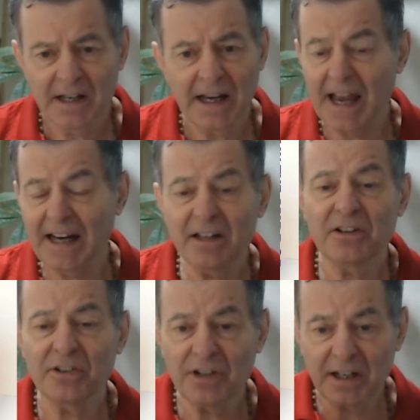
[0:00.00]
any
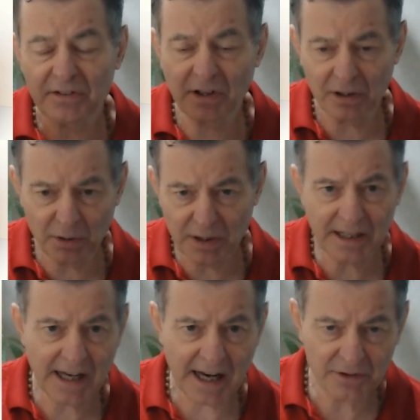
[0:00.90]
disease, including
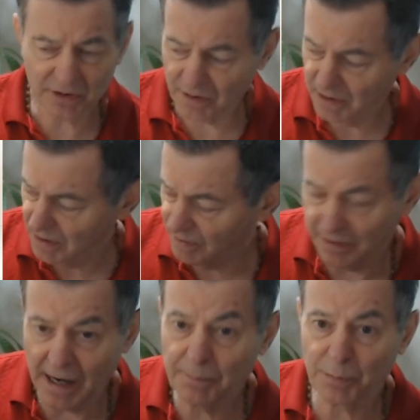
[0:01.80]
cancer,
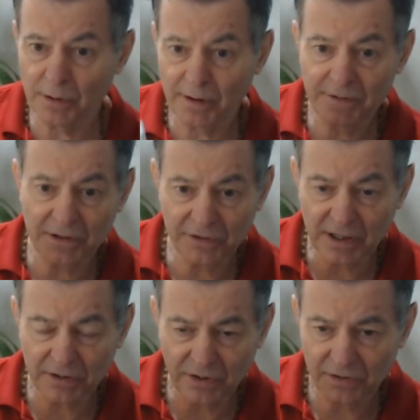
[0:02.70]
the emperor of
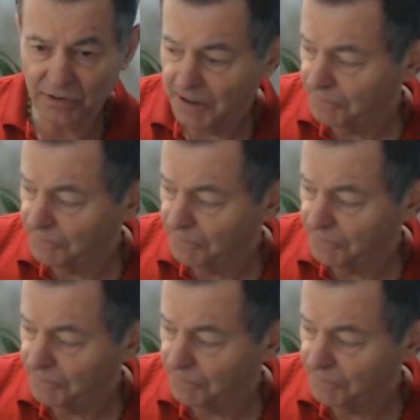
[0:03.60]
diseases,